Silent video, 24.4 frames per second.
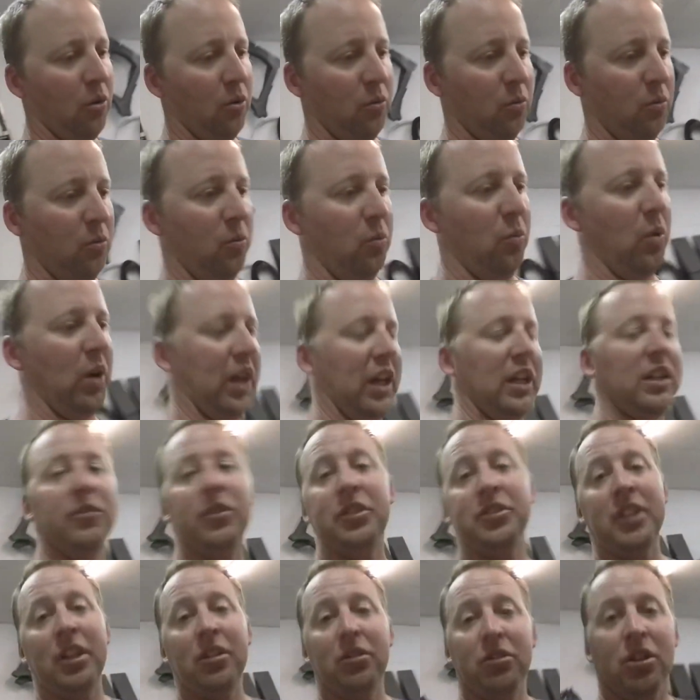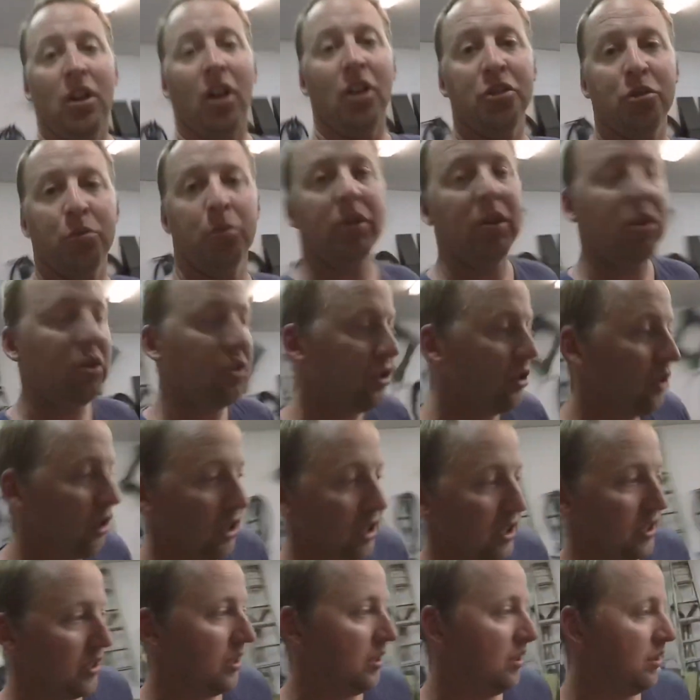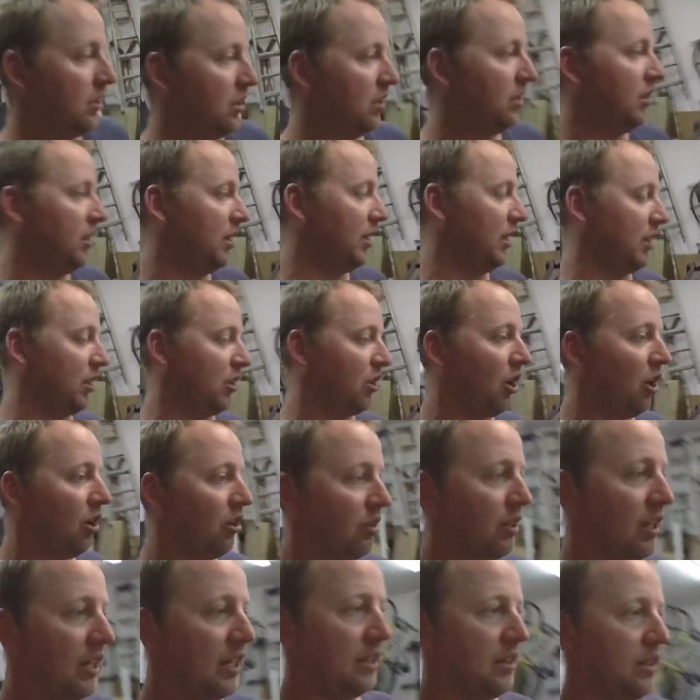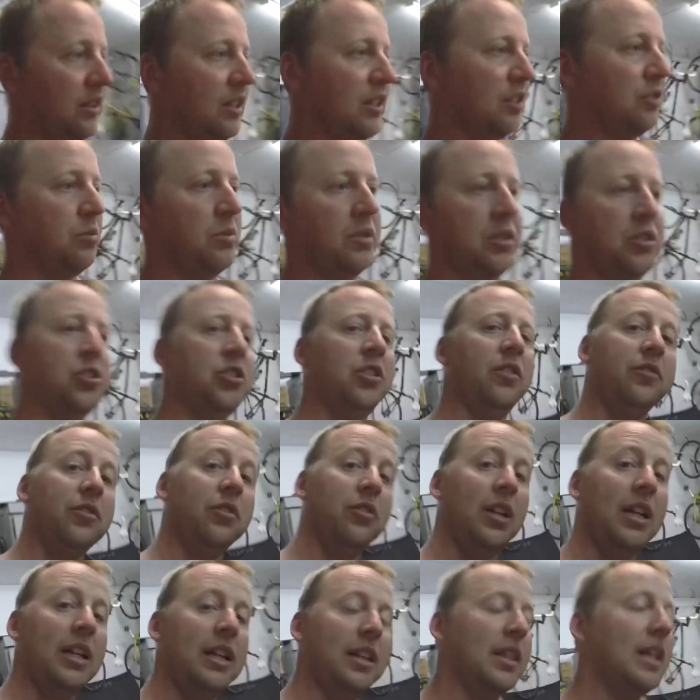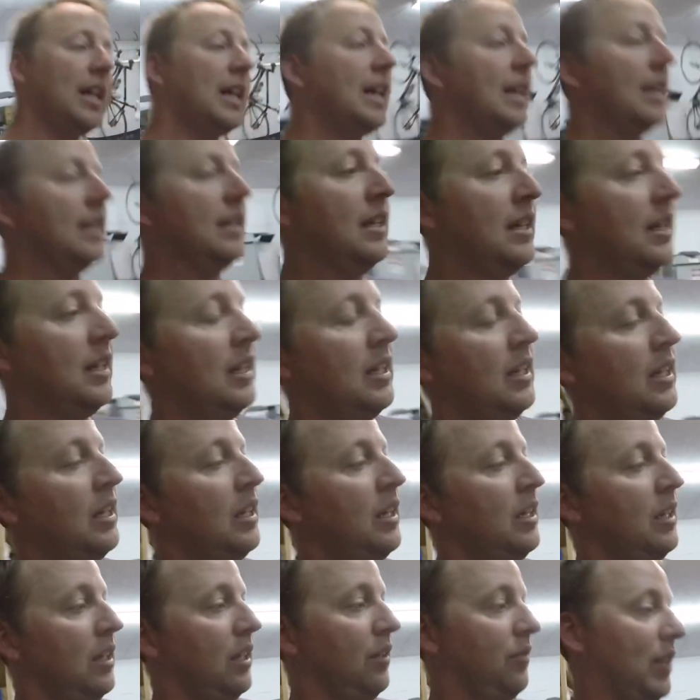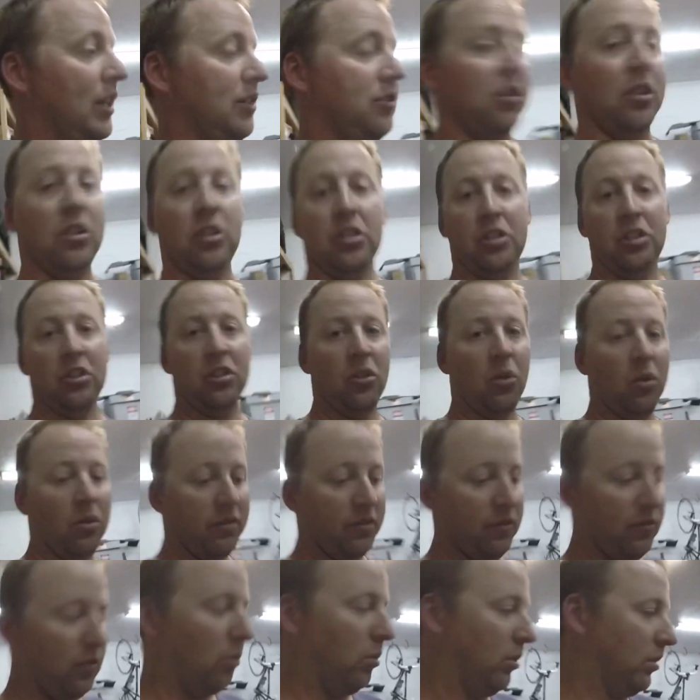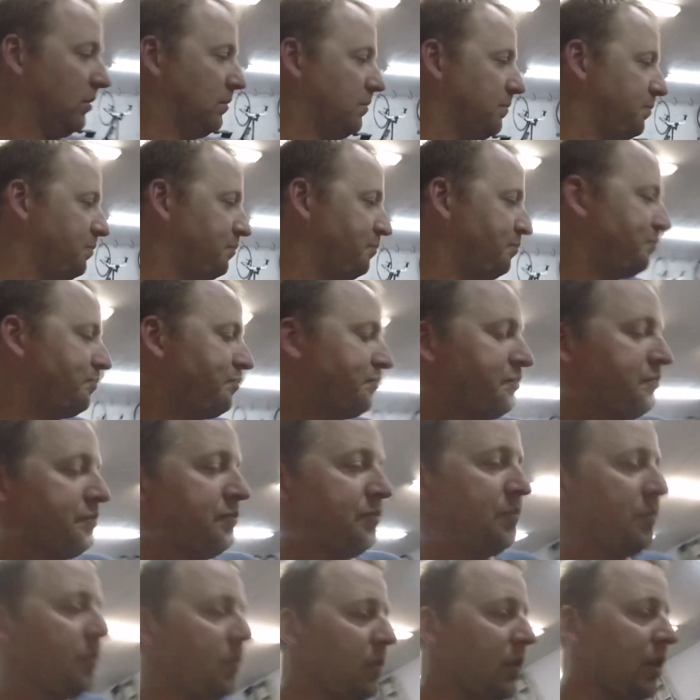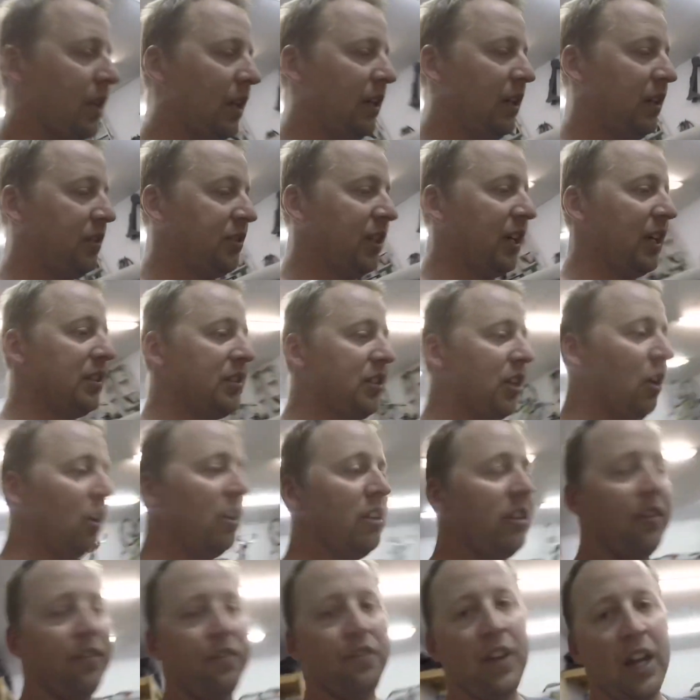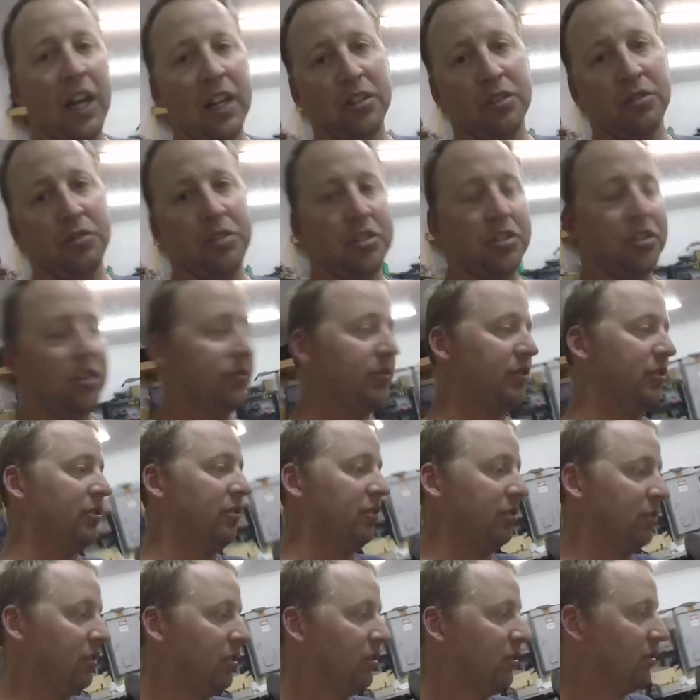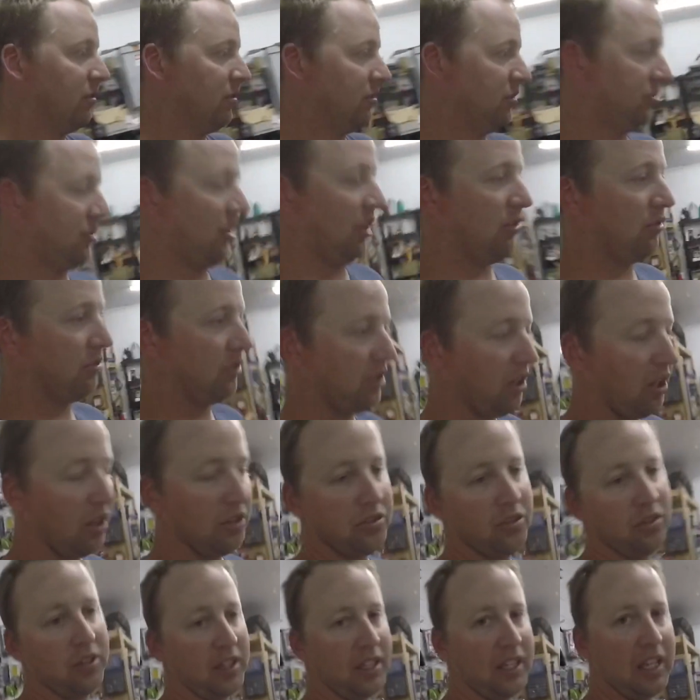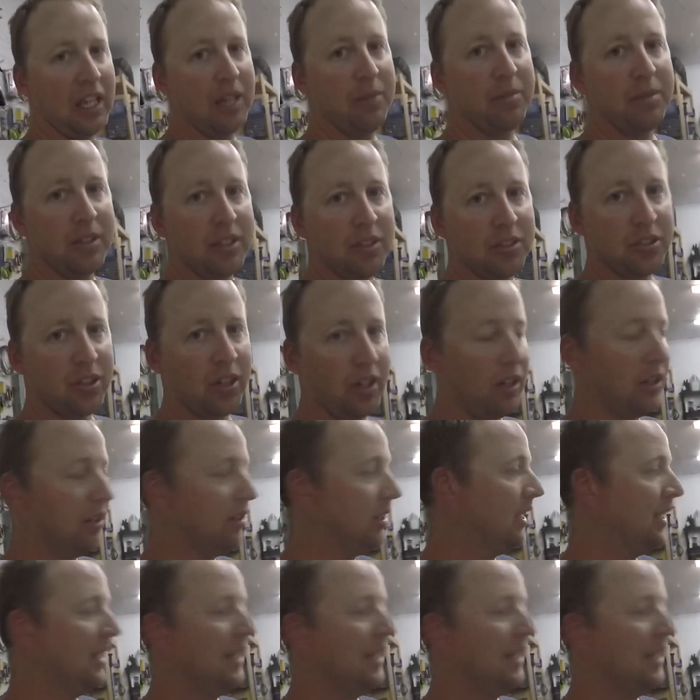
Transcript: what kind of a center console would look good in a car like this with a shifter like that, if that's the look you're going for. Because I could tell you the factory shifter center console that came in this car,